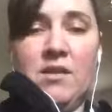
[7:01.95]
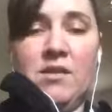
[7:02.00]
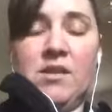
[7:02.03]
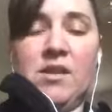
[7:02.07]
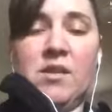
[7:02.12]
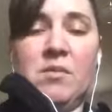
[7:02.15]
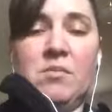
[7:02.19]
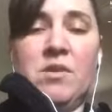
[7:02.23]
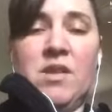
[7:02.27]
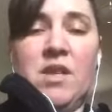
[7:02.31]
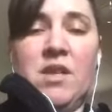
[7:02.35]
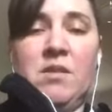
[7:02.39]

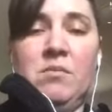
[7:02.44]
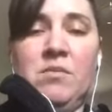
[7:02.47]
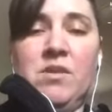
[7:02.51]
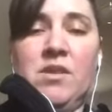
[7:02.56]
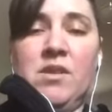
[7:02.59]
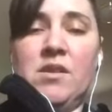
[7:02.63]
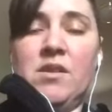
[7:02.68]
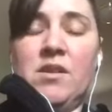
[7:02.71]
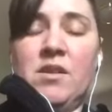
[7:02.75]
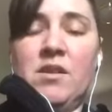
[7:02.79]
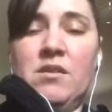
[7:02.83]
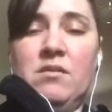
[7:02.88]
Sometimes
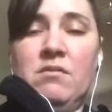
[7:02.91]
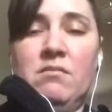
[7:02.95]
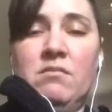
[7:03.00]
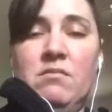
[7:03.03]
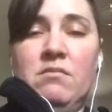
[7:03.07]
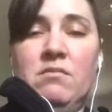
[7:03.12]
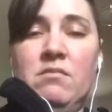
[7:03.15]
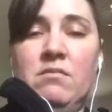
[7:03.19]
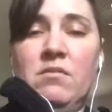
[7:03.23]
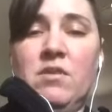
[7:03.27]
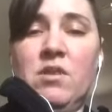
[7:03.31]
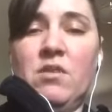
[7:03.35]
the
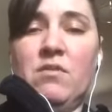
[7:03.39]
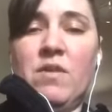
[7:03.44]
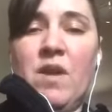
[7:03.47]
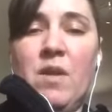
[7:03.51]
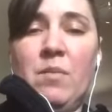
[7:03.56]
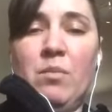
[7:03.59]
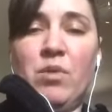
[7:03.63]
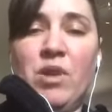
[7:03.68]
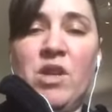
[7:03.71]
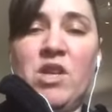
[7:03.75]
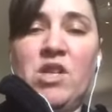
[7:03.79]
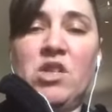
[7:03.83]

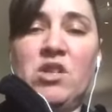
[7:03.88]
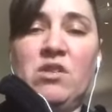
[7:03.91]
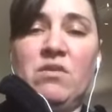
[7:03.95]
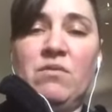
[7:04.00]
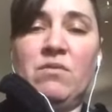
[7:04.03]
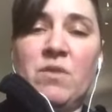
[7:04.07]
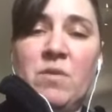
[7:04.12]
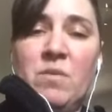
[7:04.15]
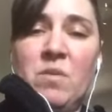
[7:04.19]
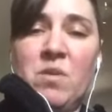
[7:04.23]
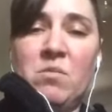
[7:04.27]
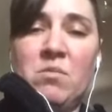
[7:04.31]
vibration
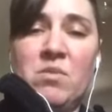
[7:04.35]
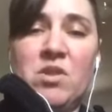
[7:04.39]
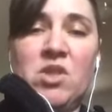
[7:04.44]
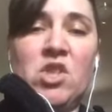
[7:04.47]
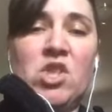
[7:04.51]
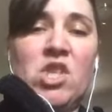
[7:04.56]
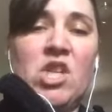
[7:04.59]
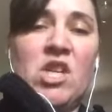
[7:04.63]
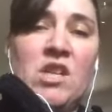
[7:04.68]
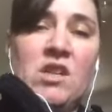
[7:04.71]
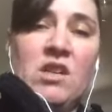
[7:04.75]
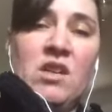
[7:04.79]
from the
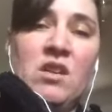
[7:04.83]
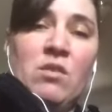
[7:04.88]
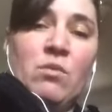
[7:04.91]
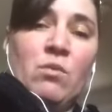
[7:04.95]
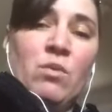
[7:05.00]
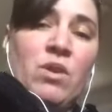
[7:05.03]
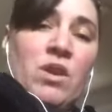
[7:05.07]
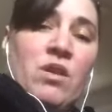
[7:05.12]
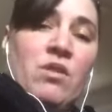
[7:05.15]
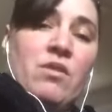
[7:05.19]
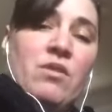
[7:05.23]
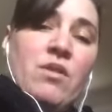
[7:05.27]
machine can
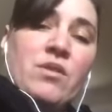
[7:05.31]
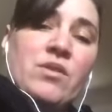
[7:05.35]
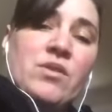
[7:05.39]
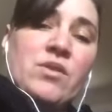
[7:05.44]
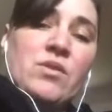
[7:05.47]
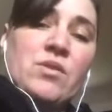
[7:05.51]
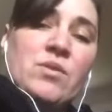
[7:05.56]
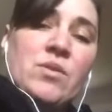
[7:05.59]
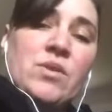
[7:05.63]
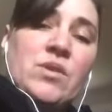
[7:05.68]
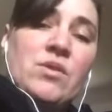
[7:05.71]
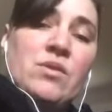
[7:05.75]
wiggle those
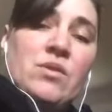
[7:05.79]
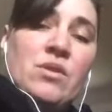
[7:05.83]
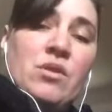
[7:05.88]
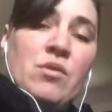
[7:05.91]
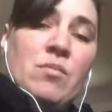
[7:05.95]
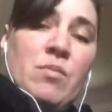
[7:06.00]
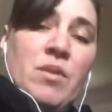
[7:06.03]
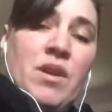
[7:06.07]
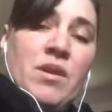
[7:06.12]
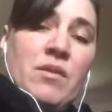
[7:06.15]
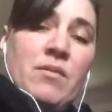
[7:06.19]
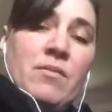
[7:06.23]
loose a little
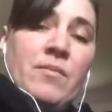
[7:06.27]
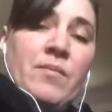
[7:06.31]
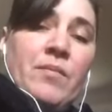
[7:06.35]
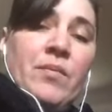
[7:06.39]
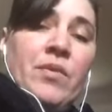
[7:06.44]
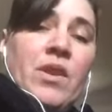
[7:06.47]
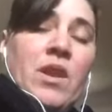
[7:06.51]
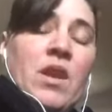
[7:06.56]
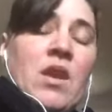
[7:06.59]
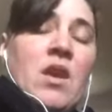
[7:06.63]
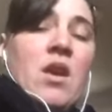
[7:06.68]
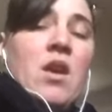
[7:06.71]
bit,
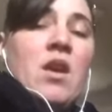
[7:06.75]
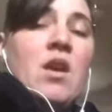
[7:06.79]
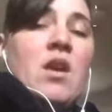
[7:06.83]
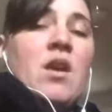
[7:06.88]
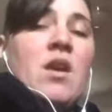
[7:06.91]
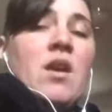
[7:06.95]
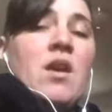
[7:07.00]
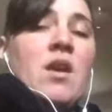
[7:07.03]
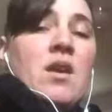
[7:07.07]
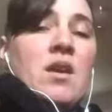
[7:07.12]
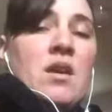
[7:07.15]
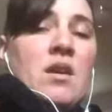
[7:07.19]

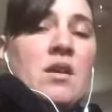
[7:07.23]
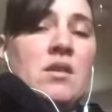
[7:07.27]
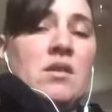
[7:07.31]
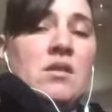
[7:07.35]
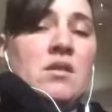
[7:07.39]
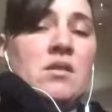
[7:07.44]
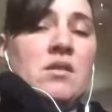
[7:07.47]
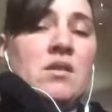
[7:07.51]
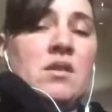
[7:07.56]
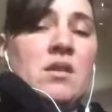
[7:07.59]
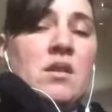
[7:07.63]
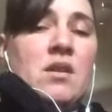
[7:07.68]

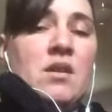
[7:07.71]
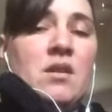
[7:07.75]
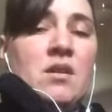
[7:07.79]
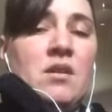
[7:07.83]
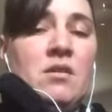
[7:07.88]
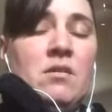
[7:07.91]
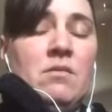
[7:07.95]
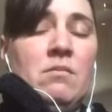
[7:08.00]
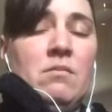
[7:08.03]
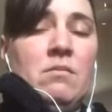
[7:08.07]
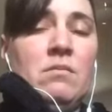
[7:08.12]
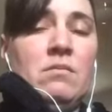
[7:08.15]
and
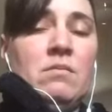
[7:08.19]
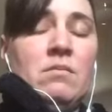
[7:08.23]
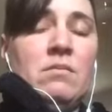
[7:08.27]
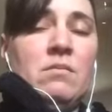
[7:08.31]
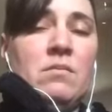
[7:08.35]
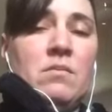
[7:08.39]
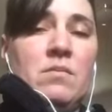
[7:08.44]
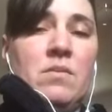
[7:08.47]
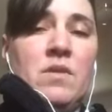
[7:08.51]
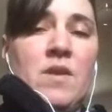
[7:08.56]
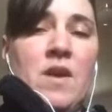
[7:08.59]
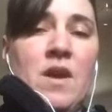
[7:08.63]

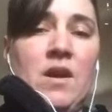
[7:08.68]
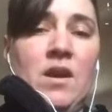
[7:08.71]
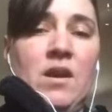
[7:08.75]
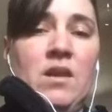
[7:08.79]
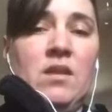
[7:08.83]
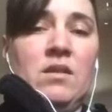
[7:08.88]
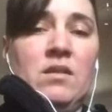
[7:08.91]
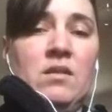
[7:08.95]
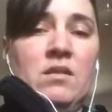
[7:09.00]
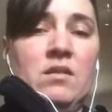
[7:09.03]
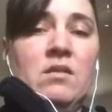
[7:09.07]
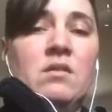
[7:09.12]
that
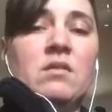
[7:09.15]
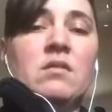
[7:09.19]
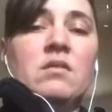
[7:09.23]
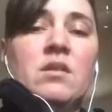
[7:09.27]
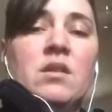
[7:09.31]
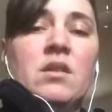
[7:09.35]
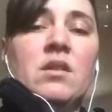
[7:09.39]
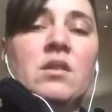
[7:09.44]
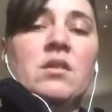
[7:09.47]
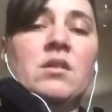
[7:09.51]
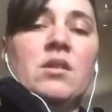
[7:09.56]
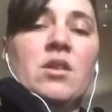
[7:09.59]
can
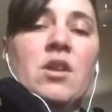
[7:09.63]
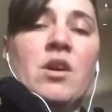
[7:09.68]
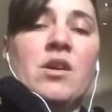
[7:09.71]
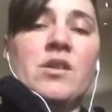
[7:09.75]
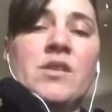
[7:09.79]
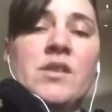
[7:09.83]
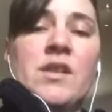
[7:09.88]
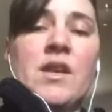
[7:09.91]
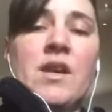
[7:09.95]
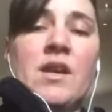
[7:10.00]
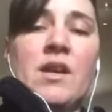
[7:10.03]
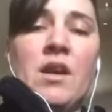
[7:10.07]

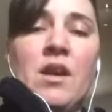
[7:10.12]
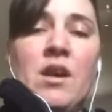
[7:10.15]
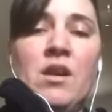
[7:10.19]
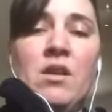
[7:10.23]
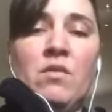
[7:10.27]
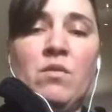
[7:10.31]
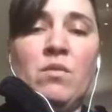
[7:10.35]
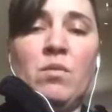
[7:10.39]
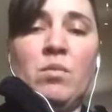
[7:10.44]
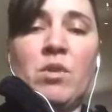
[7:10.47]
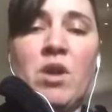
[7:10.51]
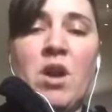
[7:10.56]
cause that kind
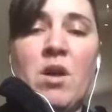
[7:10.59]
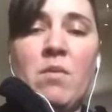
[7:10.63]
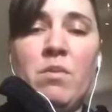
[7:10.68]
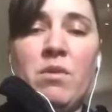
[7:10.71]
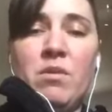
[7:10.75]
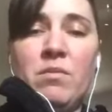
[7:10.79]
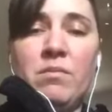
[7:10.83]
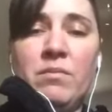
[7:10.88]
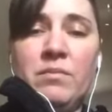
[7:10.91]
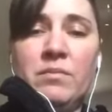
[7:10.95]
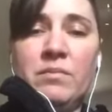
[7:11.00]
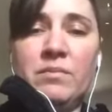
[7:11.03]
of a
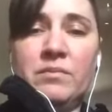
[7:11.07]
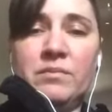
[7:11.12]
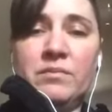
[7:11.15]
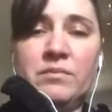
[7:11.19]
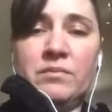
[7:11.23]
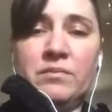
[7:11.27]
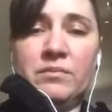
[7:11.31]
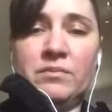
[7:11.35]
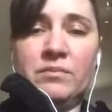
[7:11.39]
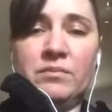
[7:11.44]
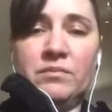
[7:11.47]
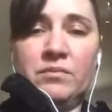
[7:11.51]
problem.
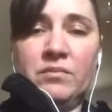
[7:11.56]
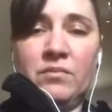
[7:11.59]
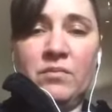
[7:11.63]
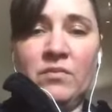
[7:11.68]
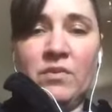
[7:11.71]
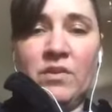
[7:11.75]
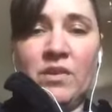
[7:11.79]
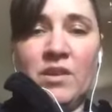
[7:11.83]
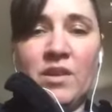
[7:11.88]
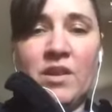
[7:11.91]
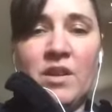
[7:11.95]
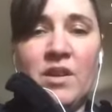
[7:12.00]

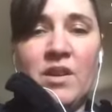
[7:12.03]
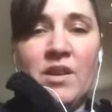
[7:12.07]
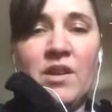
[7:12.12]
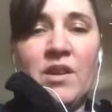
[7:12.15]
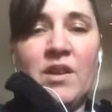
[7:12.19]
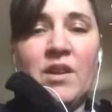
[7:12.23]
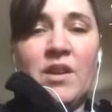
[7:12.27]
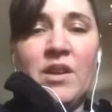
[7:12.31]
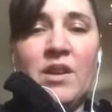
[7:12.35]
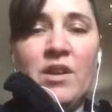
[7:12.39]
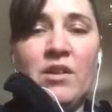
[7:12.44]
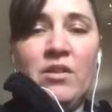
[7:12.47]

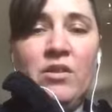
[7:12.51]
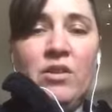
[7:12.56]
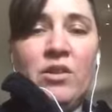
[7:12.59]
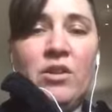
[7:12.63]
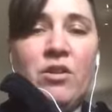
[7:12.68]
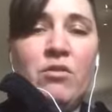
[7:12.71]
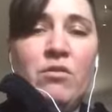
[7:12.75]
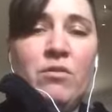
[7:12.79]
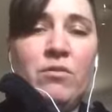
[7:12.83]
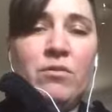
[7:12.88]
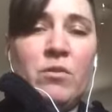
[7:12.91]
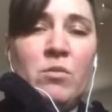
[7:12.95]

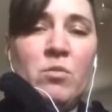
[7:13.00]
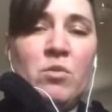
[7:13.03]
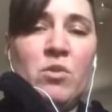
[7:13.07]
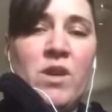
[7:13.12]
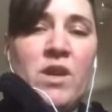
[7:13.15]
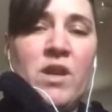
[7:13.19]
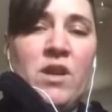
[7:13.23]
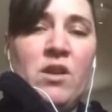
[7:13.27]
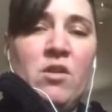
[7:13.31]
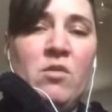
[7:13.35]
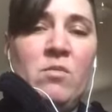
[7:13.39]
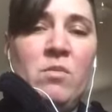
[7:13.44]
Hello from
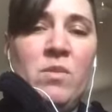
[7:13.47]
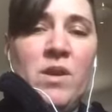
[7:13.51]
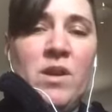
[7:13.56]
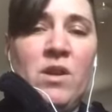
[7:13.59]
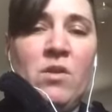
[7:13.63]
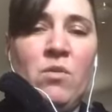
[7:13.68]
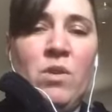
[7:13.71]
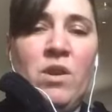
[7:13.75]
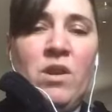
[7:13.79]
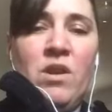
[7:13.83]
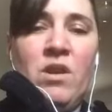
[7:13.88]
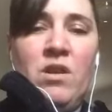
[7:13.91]

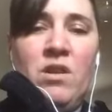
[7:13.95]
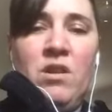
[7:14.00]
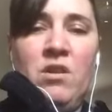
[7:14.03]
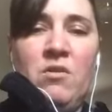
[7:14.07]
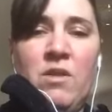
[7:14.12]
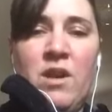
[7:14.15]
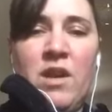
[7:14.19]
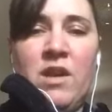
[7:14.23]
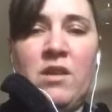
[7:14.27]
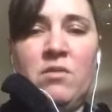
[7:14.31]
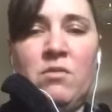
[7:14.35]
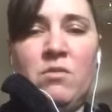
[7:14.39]
Wyoming. Where are you
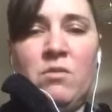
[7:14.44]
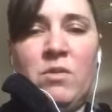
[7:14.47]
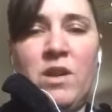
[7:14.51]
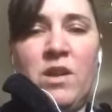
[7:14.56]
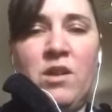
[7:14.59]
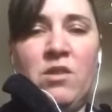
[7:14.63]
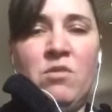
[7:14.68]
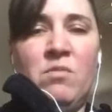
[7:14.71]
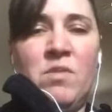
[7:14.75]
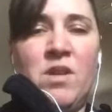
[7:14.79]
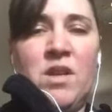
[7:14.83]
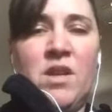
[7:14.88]
at in
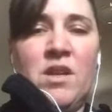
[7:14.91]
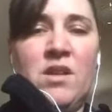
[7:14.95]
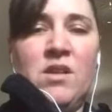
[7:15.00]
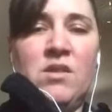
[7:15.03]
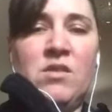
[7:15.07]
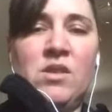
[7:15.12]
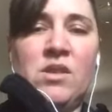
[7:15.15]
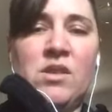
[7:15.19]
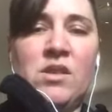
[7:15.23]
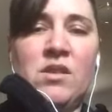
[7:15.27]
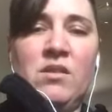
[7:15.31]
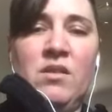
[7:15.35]
Wyoming? I
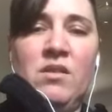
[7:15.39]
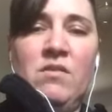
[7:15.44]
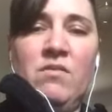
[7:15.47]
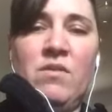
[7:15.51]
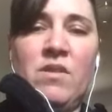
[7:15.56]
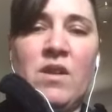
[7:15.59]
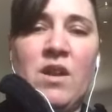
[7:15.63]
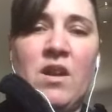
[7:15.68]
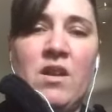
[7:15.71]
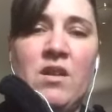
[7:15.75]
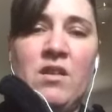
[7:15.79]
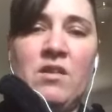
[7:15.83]
used to live
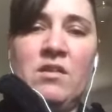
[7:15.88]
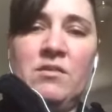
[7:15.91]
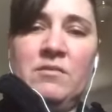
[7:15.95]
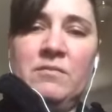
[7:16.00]
there.